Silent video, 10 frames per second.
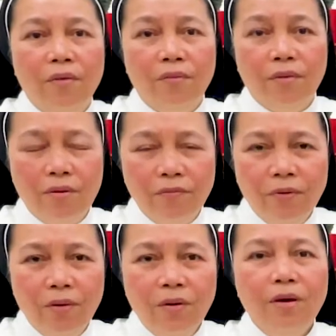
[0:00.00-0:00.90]

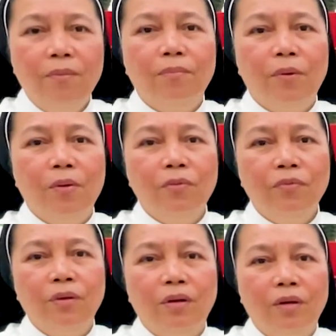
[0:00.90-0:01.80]
Therefore,
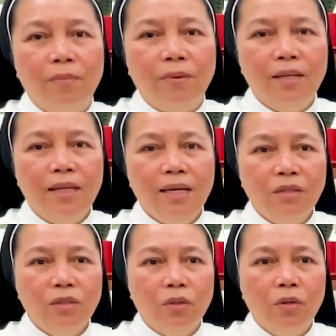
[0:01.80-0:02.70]
both her body and
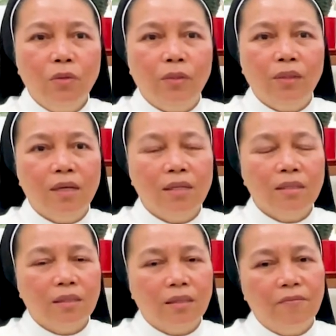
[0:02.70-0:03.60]
soul will not
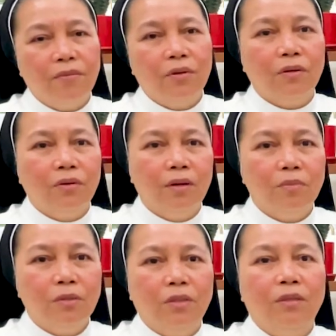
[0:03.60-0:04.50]
suffer
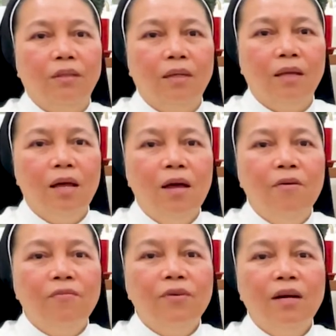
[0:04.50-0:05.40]
corruption.
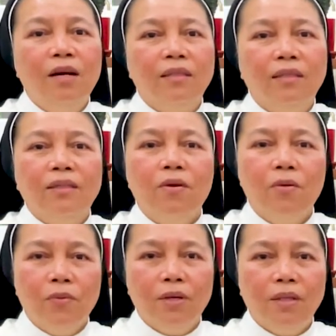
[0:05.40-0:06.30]
For us,
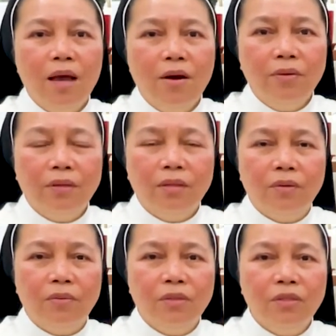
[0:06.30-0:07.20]
who inherited the
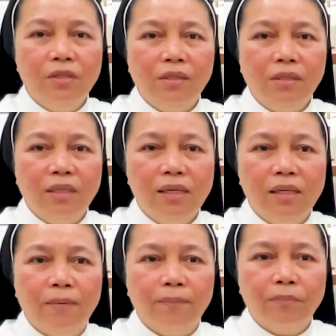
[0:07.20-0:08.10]
original
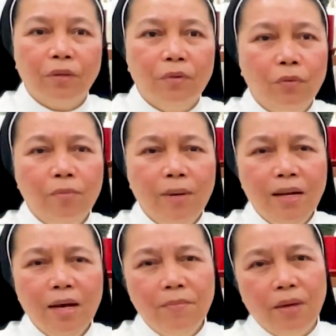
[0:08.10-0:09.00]
sin, we may
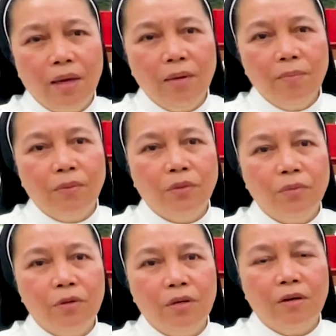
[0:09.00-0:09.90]
not be able to
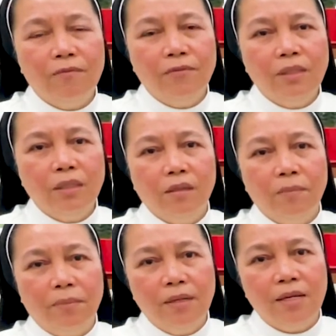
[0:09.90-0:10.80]
bring our physical
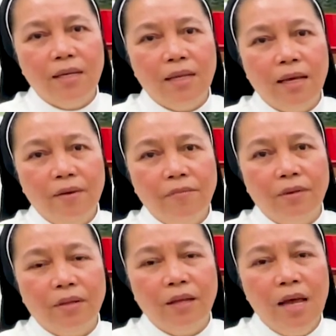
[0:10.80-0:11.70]
body to
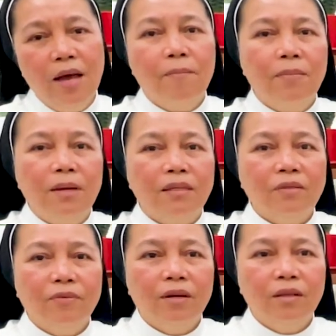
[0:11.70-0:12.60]
heaven, but
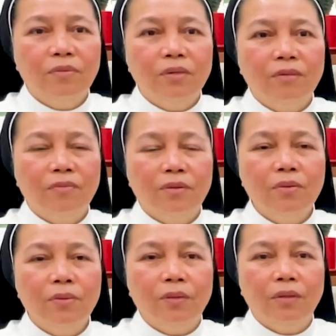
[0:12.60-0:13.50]
as followers of the
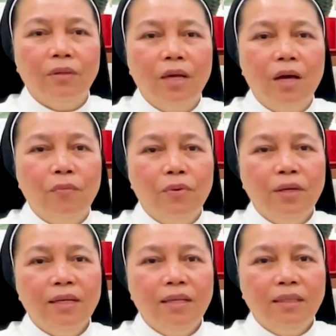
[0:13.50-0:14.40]
Lord, we
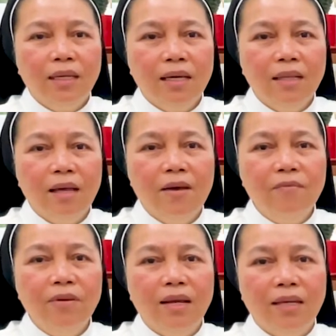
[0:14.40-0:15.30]
can attain
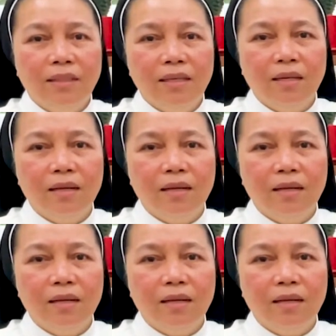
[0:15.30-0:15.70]
everlasting